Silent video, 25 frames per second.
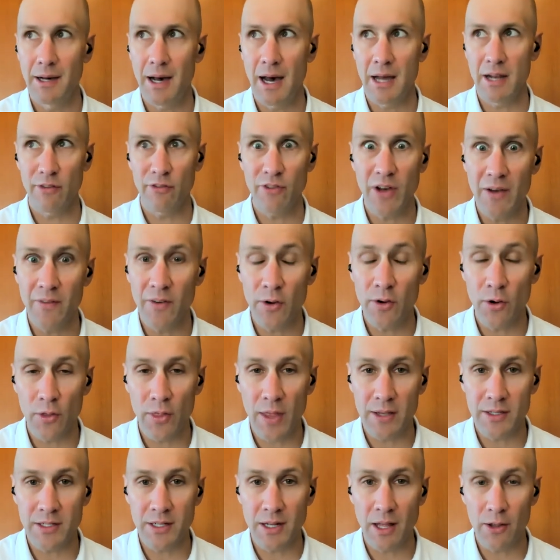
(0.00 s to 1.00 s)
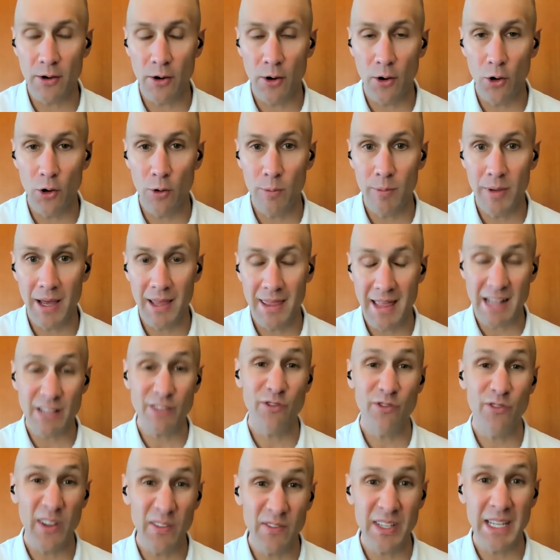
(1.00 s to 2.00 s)
On a $500,000 home,
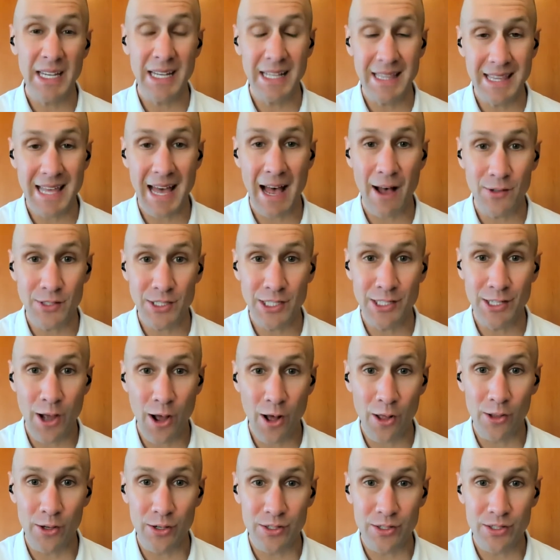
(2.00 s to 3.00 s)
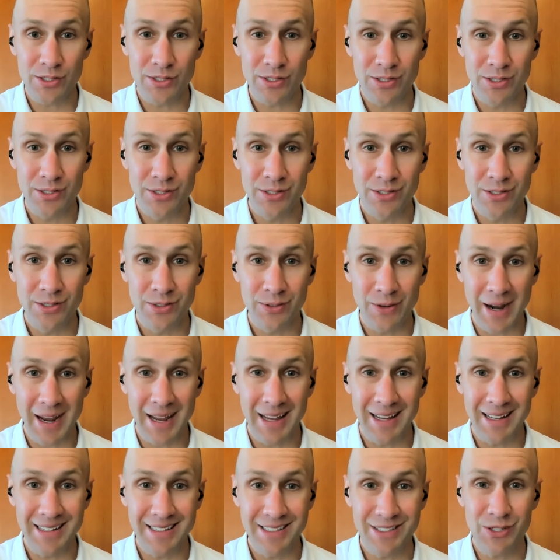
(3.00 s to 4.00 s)
that's $15,000,
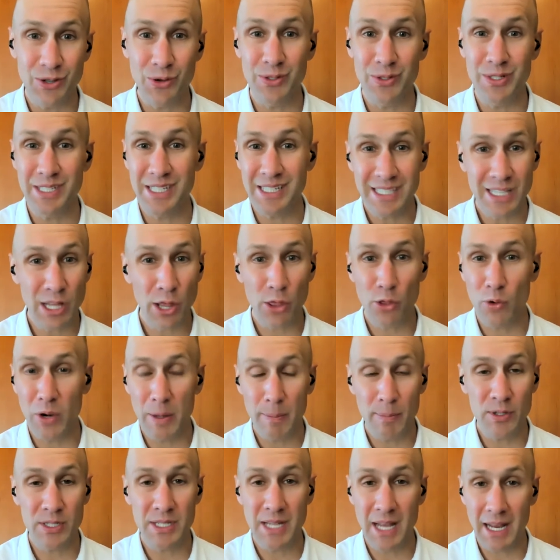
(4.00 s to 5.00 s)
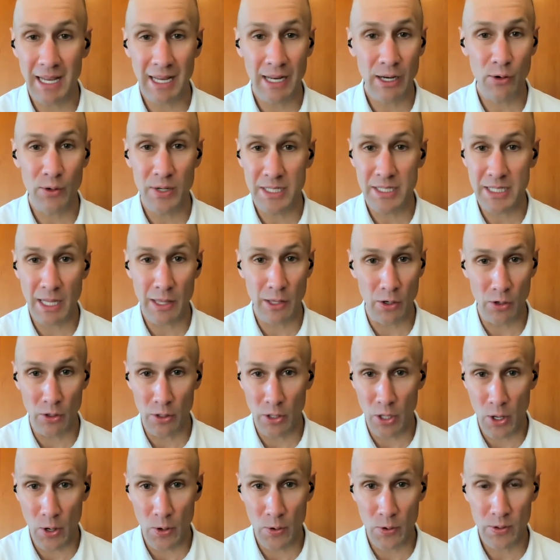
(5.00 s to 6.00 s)
right? So just a 3% increase on their
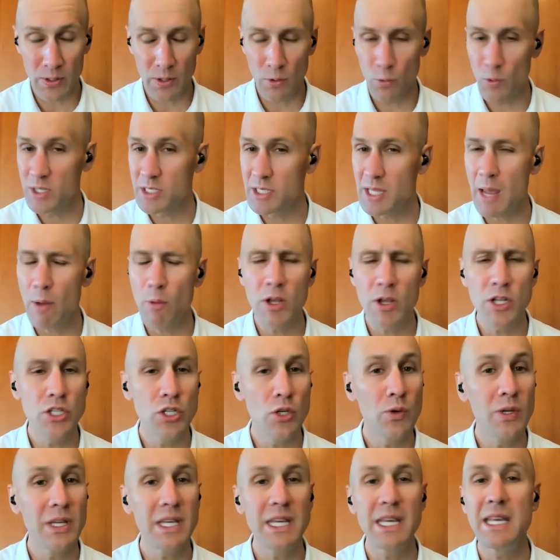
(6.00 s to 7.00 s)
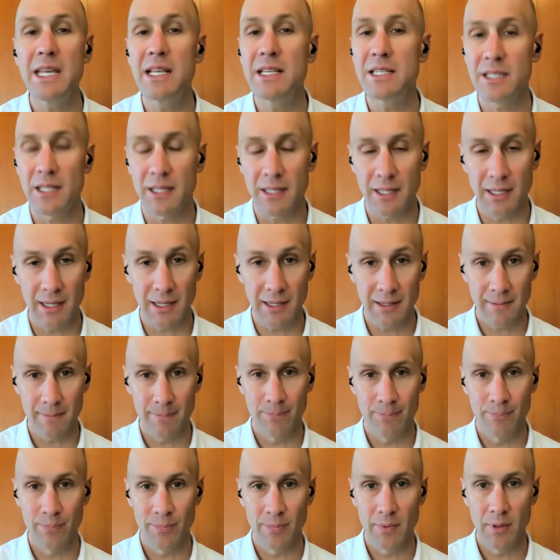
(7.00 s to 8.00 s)
loan, which they would do easily,
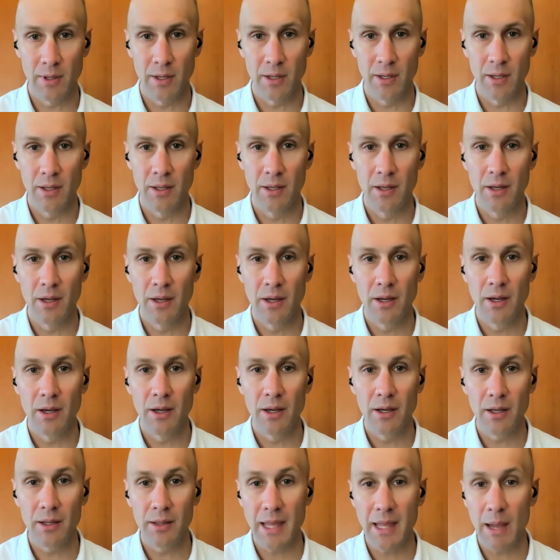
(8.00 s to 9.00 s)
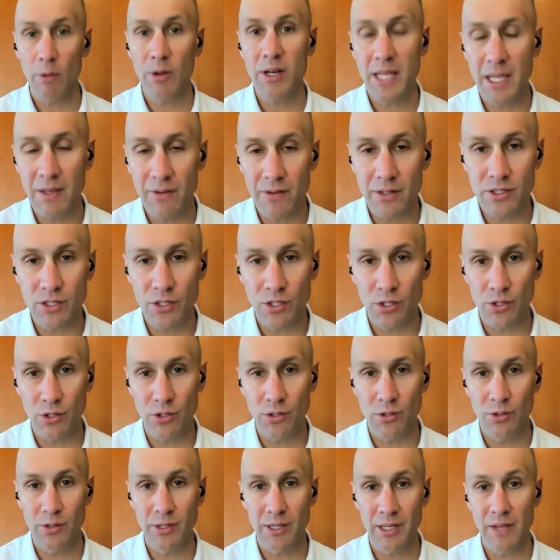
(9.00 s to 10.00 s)
they would give it to
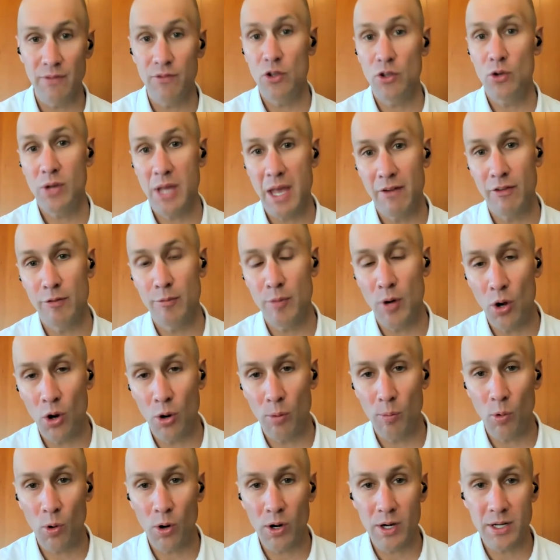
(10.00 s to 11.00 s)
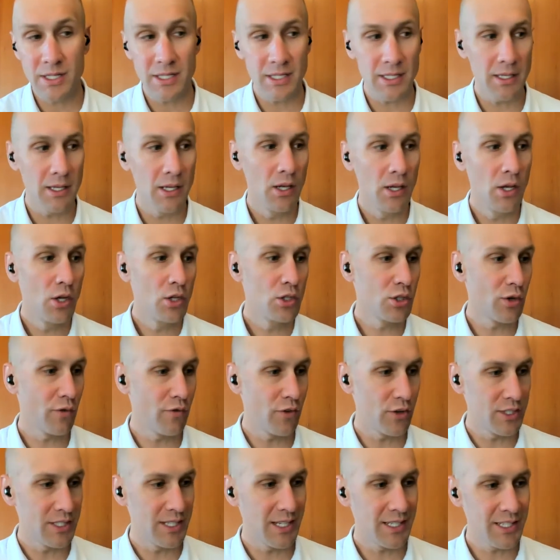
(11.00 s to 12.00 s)
you if you gave them a home warranty. So
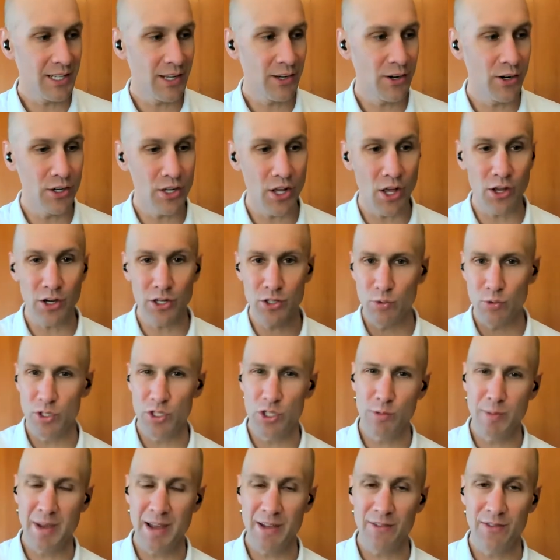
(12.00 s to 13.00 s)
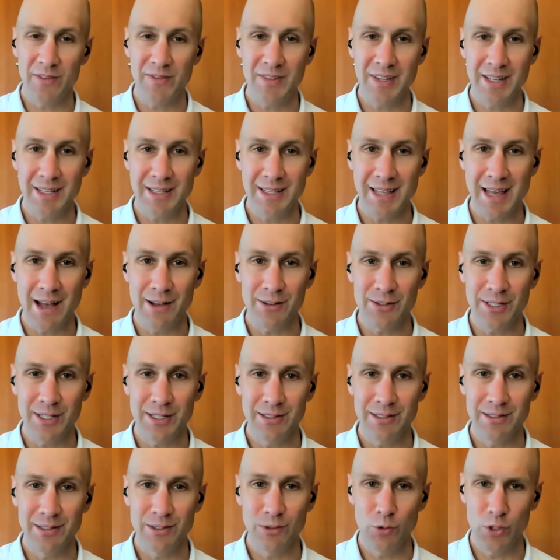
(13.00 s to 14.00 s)
for $600, would you make
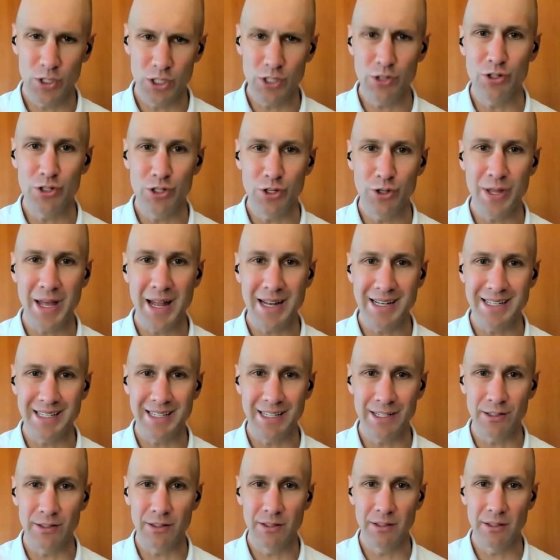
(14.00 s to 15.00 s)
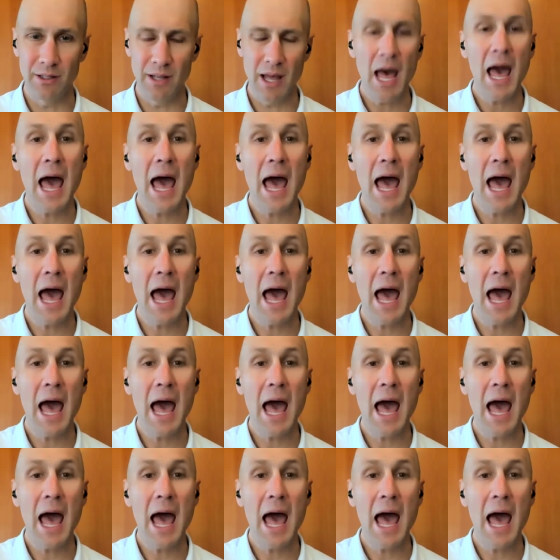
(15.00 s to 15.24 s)
15,000? Would you do that deal?